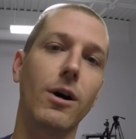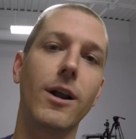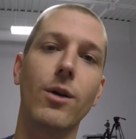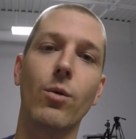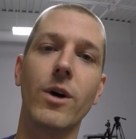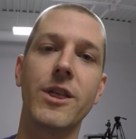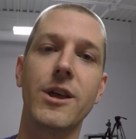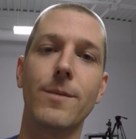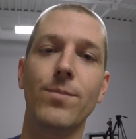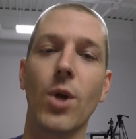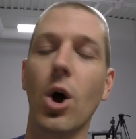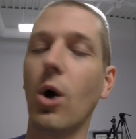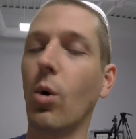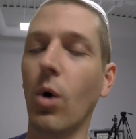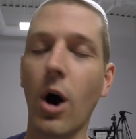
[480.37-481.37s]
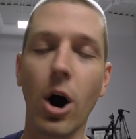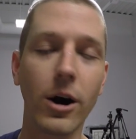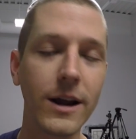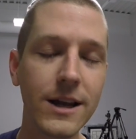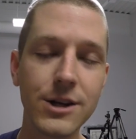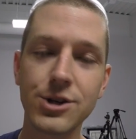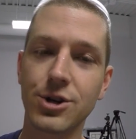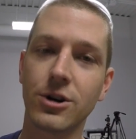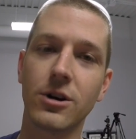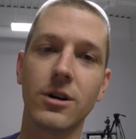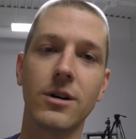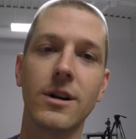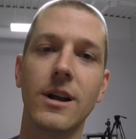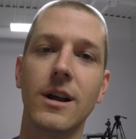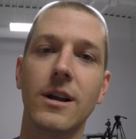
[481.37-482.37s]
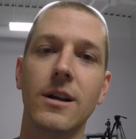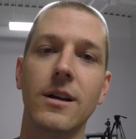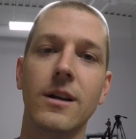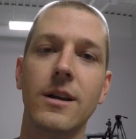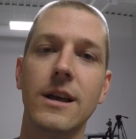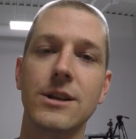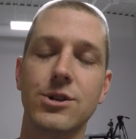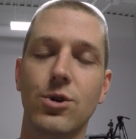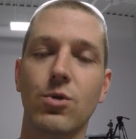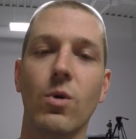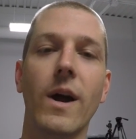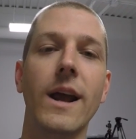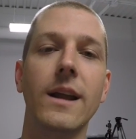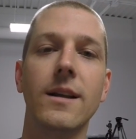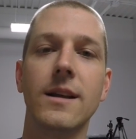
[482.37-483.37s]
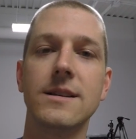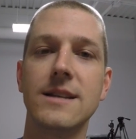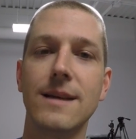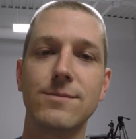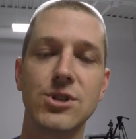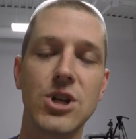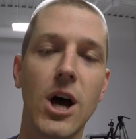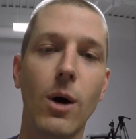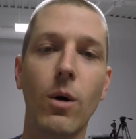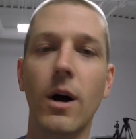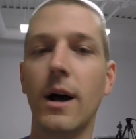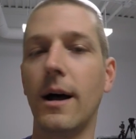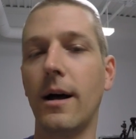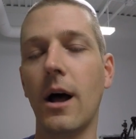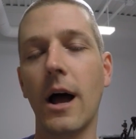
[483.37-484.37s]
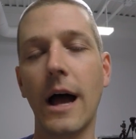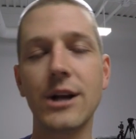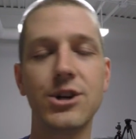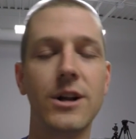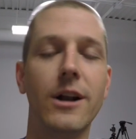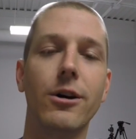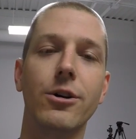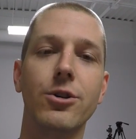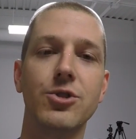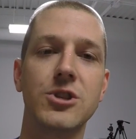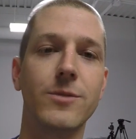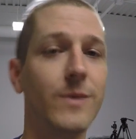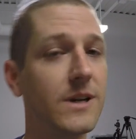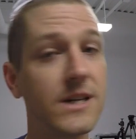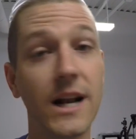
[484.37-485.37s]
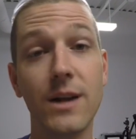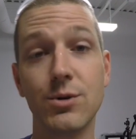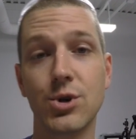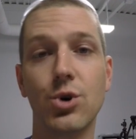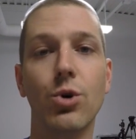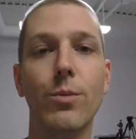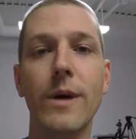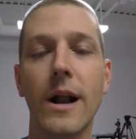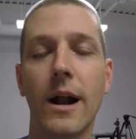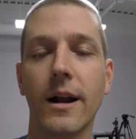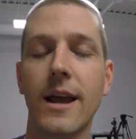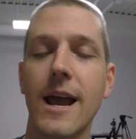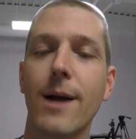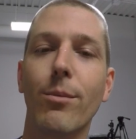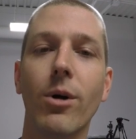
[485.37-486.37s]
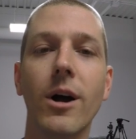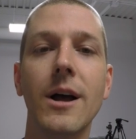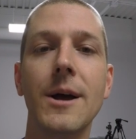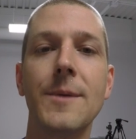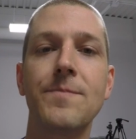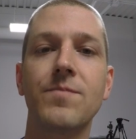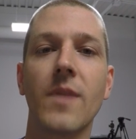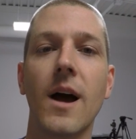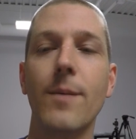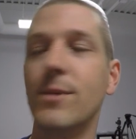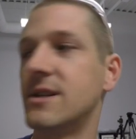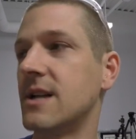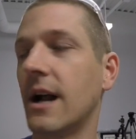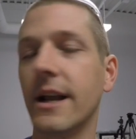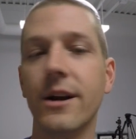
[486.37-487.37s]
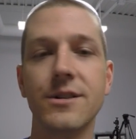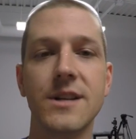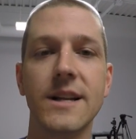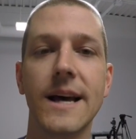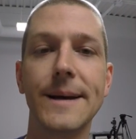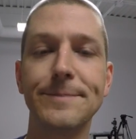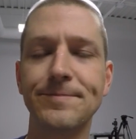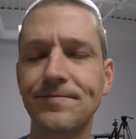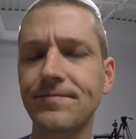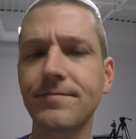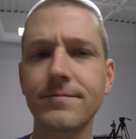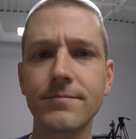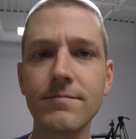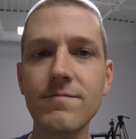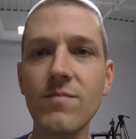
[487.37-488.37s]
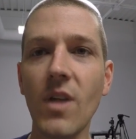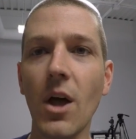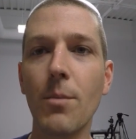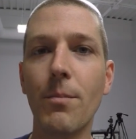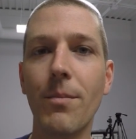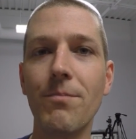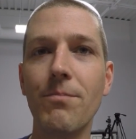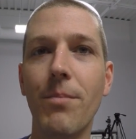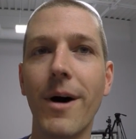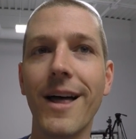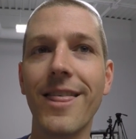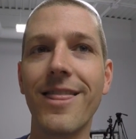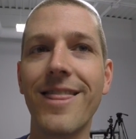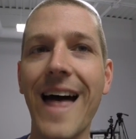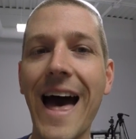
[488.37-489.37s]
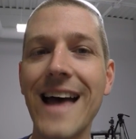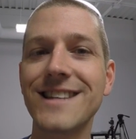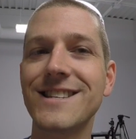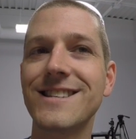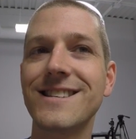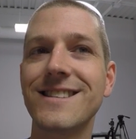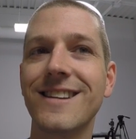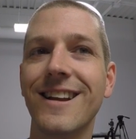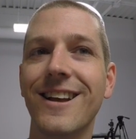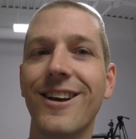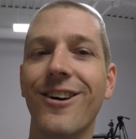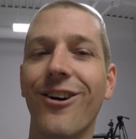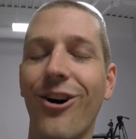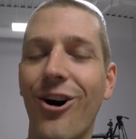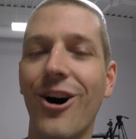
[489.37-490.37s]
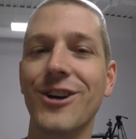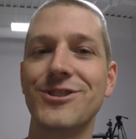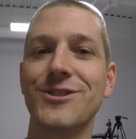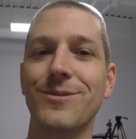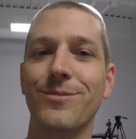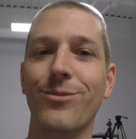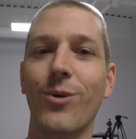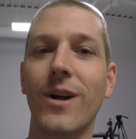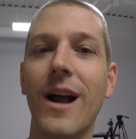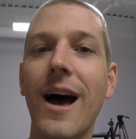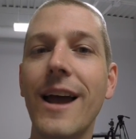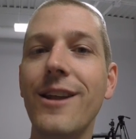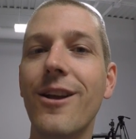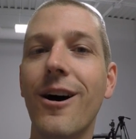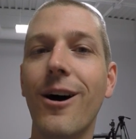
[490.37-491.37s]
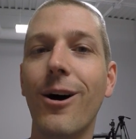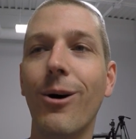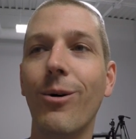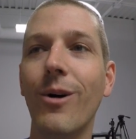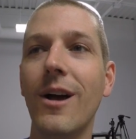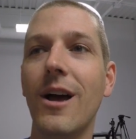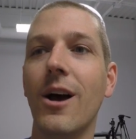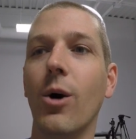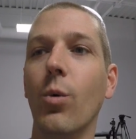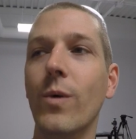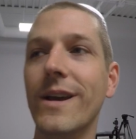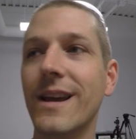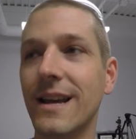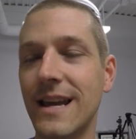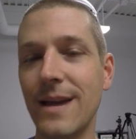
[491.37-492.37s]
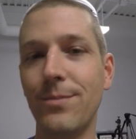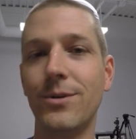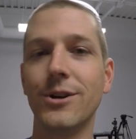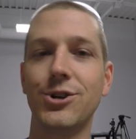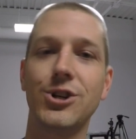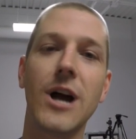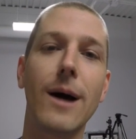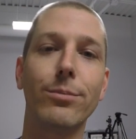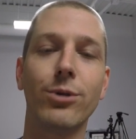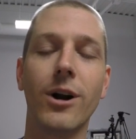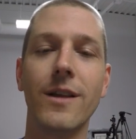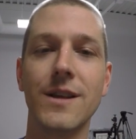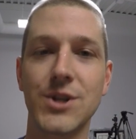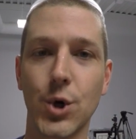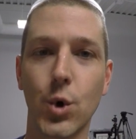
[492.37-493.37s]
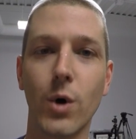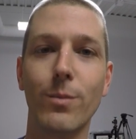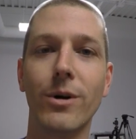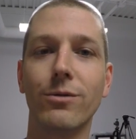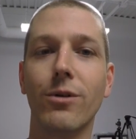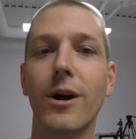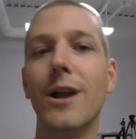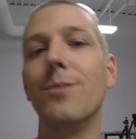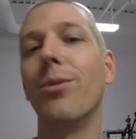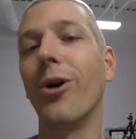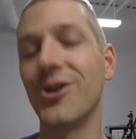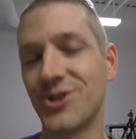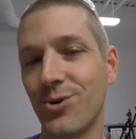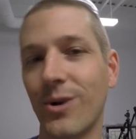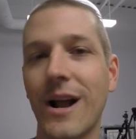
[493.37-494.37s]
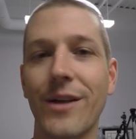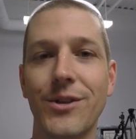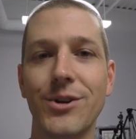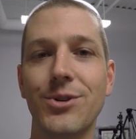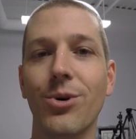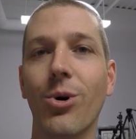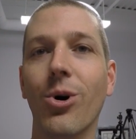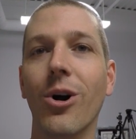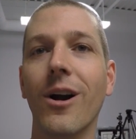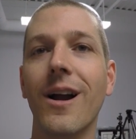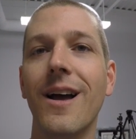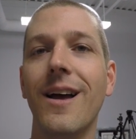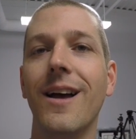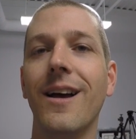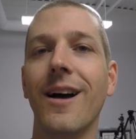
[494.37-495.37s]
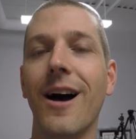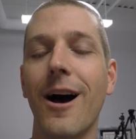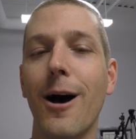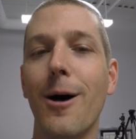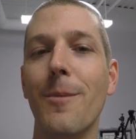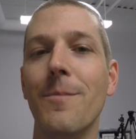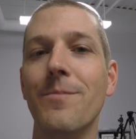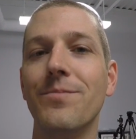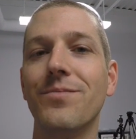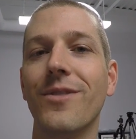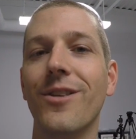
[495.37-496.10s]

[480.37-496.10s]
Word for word: running with him. Our intern is great. His name's Noah. I should introduce him. He said he was cool being on camera. Um, he's not here today. But that's awesome. When I know we can keep this shop running, this equipment running, parts going out the door, um,